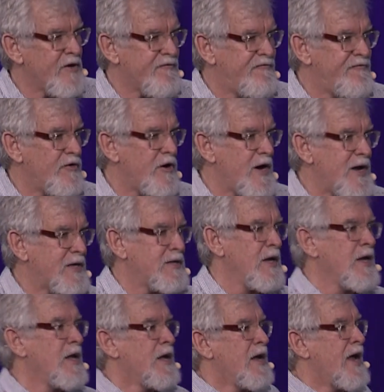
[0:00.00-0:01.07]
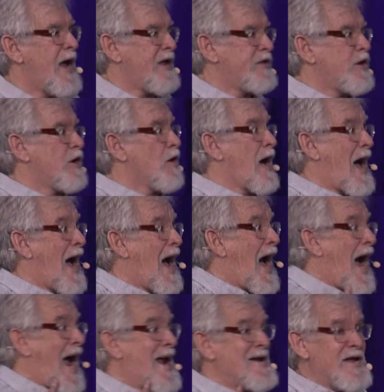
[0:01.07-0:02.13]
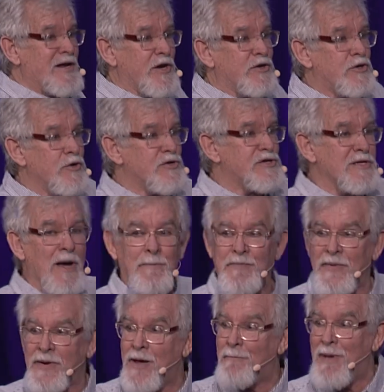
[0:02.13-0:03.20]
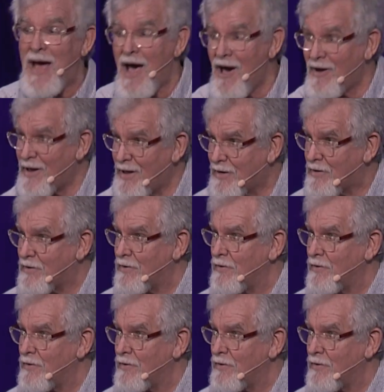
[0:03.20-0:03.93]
your foot, and you go, I need to do something about it.